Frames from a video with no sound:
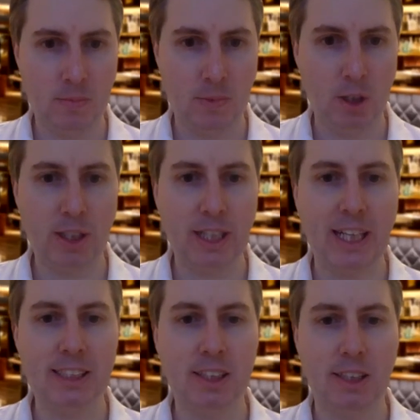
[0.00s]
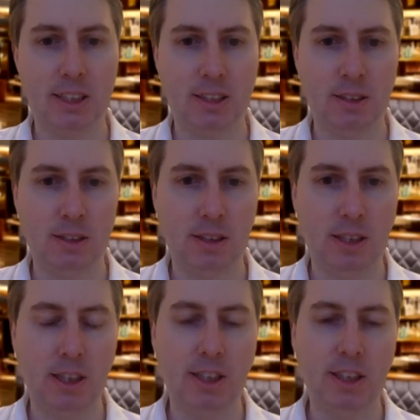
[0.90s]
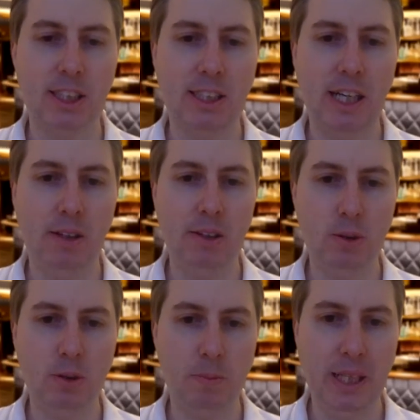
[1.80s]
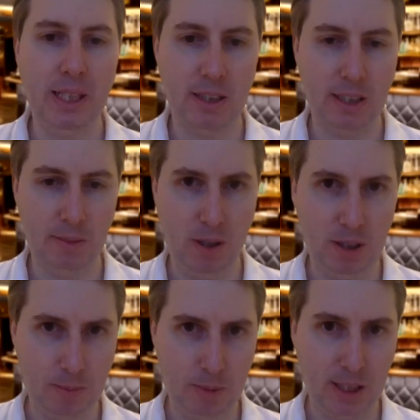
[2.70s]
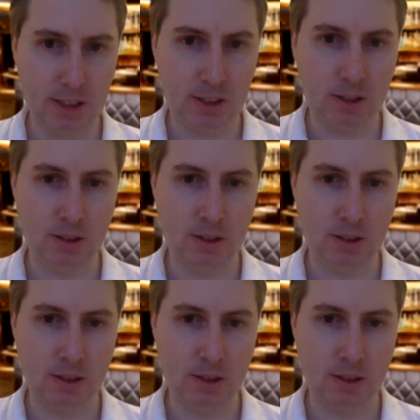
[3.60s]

Look at case studies and understand how you'll compete in the marketplace.